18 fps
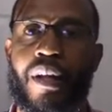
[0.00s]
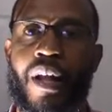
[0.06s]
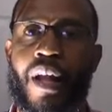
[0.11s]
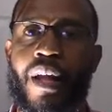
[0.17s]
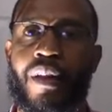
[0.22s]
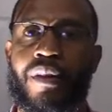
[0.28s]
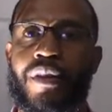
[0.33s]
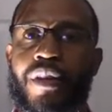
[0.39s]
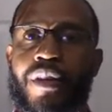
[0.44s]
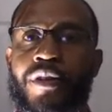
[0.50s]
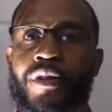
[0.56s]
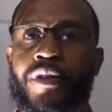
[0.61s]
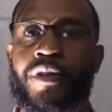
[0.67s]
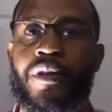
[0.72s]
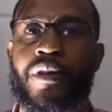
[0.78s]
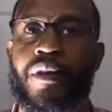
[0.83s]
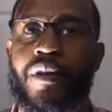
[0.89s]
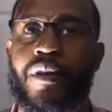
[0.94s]
And
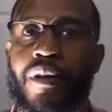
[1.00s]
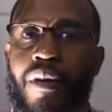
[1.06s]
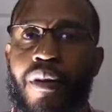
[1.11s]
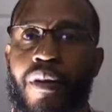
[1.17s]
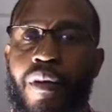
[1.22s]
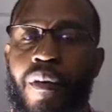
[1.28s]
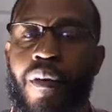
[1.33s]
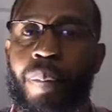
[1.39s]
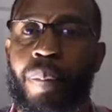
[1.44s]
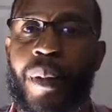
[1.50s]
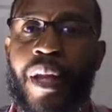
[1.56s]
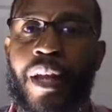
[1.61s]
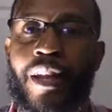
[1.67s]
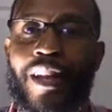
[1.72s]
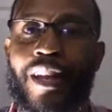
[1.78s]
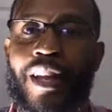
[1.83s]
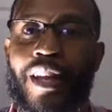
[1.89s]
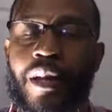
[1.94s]
this
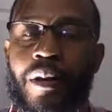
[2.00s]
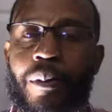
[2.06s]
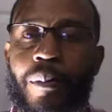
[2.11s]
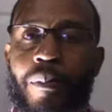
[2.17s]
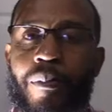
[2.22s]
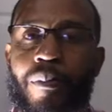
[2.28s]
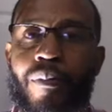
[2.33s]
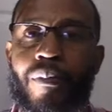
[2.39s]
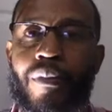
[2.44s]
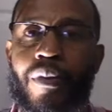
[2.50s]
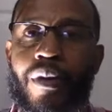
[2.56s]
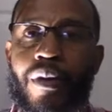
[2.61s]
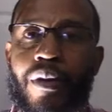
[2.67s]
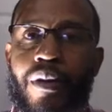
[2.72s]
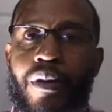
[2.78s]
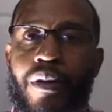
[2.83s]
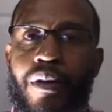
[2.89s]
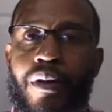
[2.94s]
pig
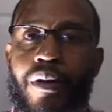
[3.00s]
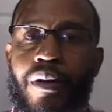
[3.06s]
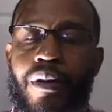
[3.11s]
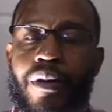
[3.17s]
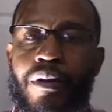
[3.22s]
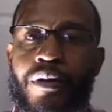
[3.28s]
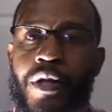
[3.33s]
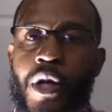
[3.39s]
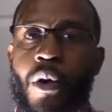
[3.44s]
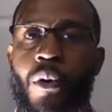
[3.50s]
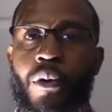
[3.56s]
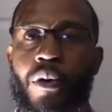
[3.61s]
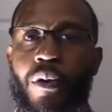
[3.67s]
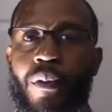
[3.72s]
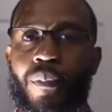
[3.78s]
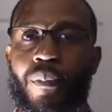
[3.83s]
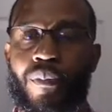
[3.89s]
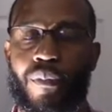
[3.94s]
told
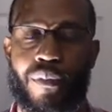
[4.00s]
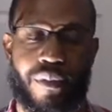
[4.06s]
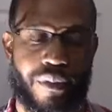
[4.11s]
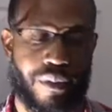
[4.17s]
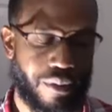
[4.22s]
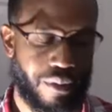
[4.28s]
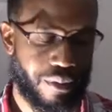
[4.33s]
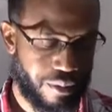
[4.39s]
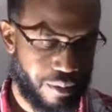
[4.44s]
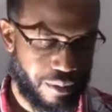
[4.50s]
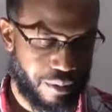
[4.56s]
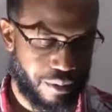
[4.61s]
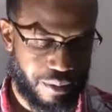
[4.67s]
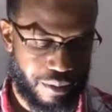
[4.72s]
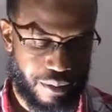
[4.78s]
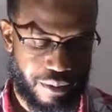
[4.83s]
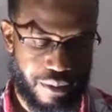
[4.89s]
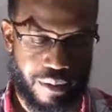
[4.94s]
him
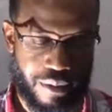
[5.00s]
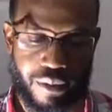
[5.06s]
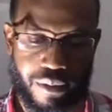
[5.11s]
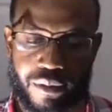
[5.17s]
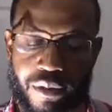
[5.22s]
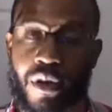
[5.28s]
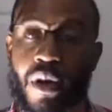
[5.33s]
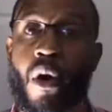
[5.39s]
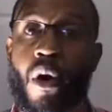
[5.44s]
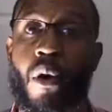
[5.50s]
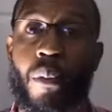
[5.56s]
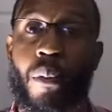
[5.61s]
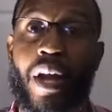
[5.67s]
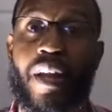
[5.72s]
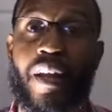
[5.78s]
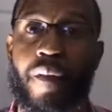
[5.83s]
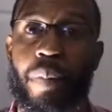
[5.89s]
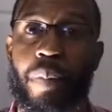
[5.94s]
to go
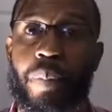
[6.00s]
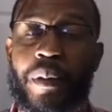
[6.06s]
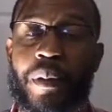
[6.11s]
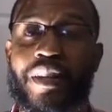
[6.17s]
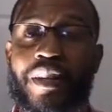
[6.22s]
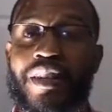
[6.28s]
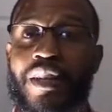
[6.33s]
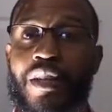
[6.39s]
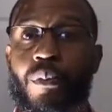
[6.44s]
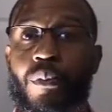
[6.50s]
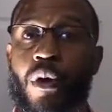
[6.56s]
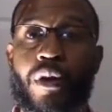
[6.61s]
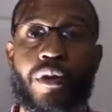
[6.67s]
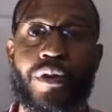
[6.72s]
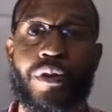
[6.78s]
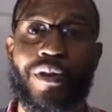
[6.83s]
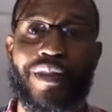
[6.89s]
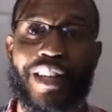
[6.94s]
away, but he didn't
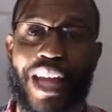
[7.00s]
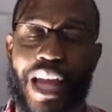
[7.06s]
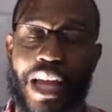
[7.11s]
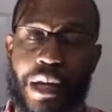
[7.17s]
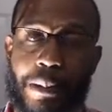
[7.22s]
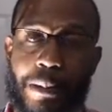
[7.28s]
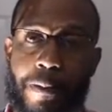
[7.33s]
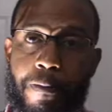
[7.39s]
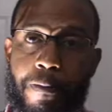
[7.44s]
want to do that.